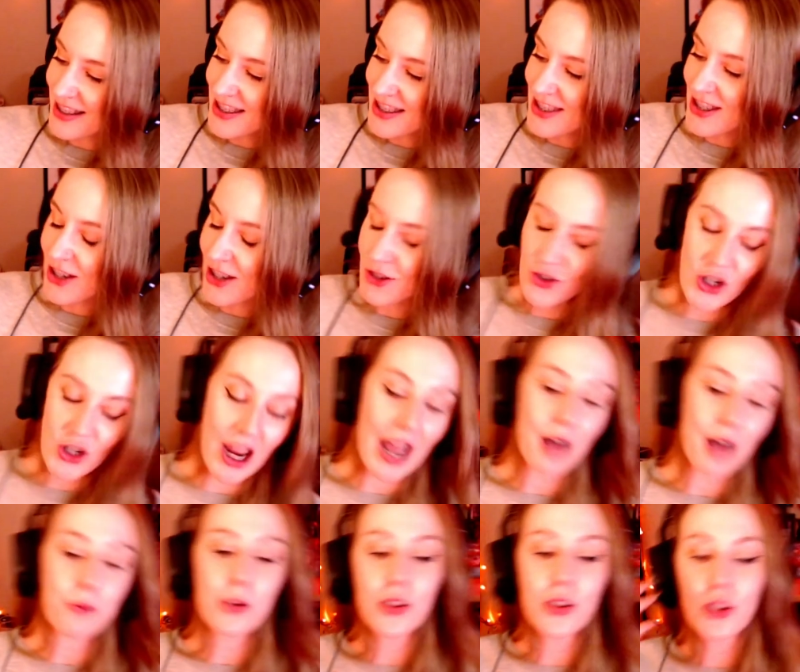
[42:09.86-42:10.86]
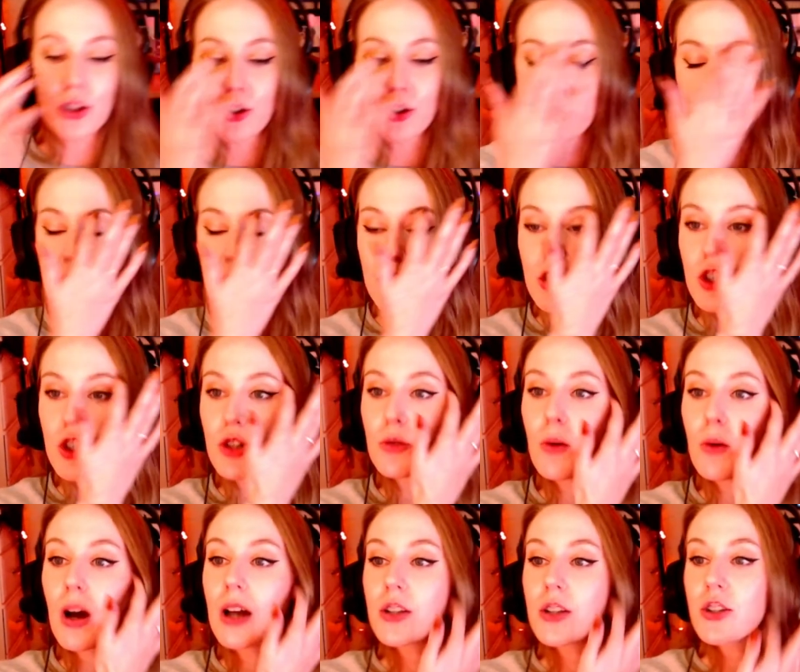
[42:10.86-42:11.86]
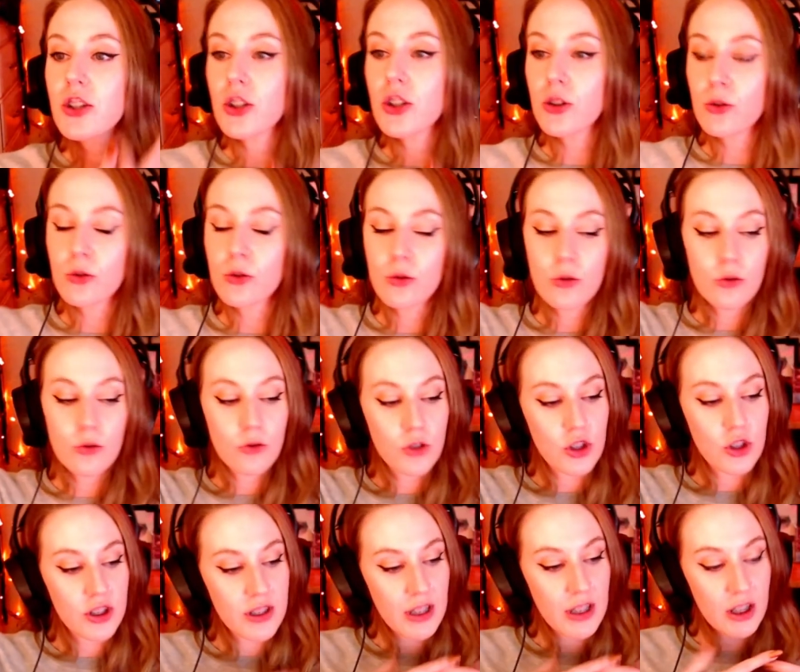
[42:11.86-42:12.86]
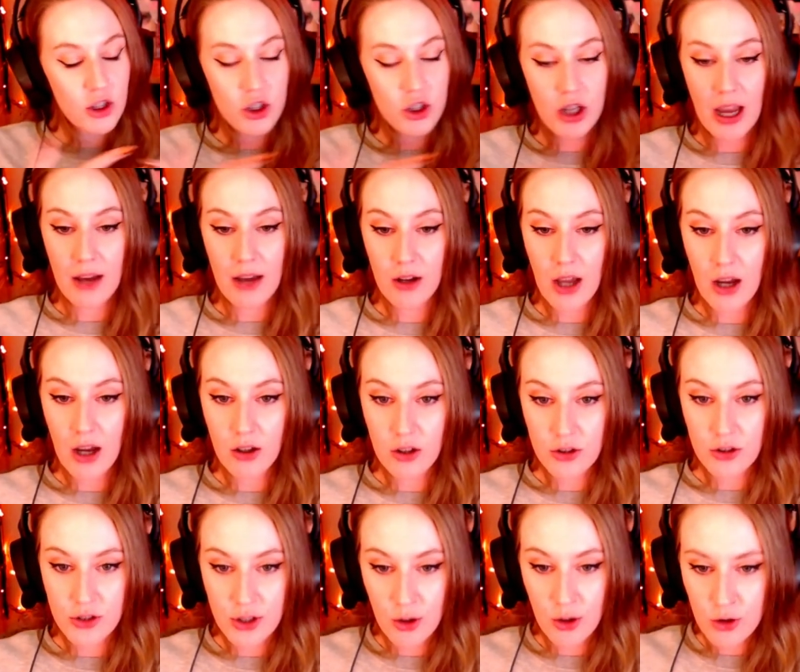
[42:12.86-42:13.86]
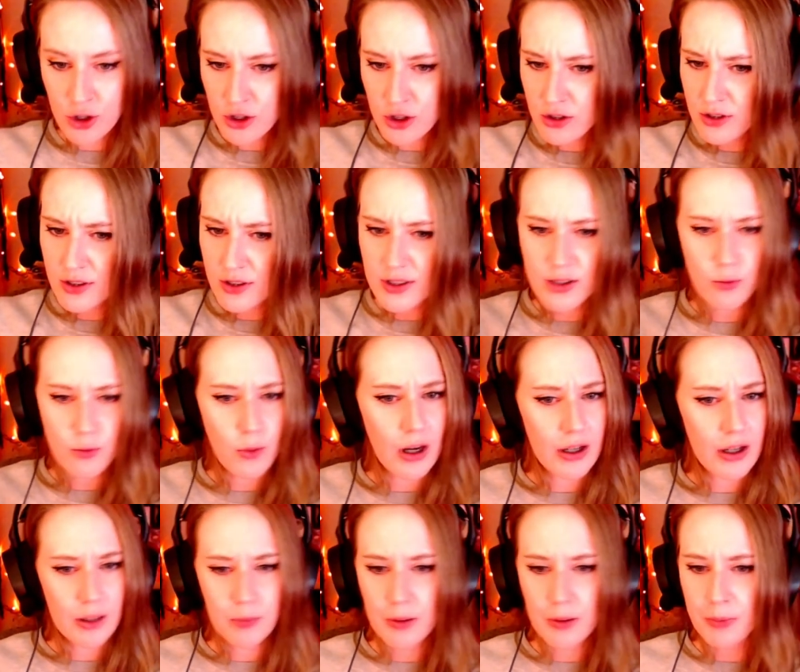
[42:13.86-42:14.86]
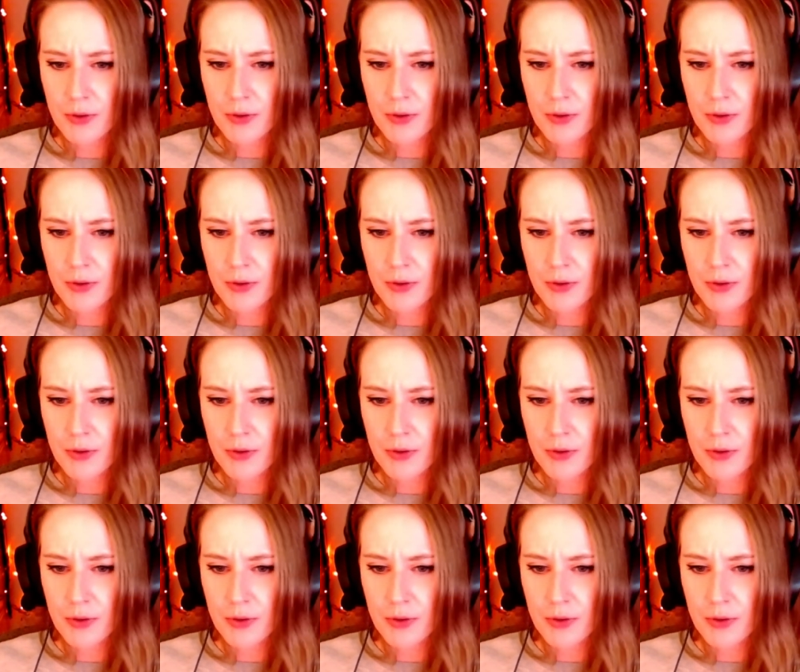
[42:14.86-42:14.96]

to ch chat with you. Yeah, Do sure. you want to just like shout out your socials? Where can people